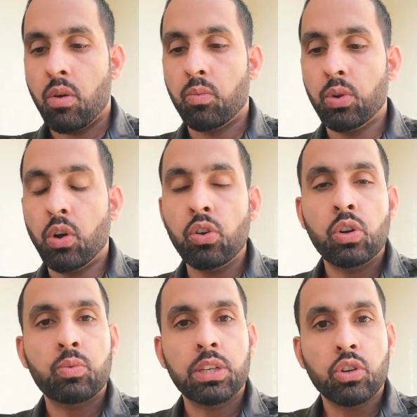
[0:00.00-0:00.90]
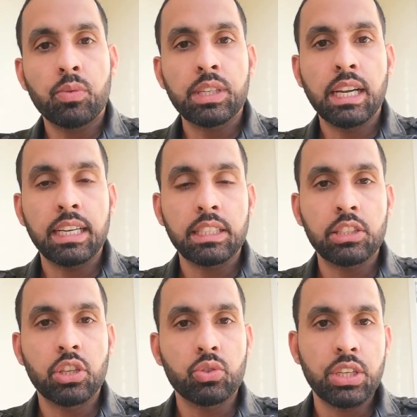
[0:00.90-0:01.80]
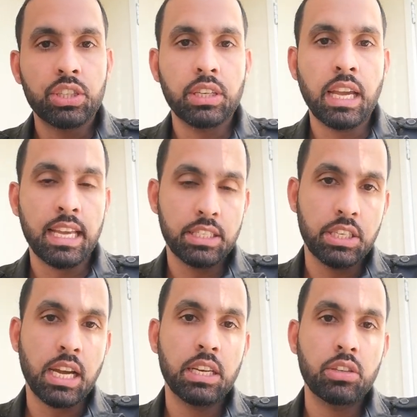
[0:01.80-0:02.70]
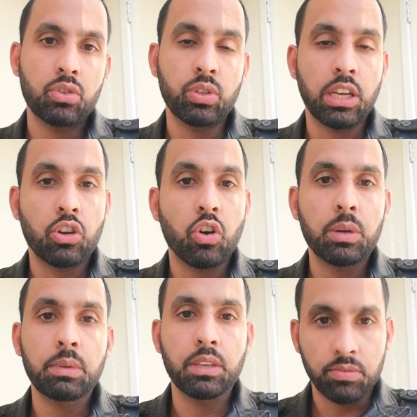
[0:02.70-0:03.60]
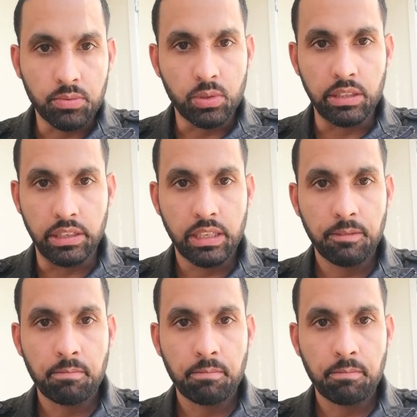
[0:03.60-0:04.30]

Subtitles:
We all know what COVID-19 situation has done to the economy of the world.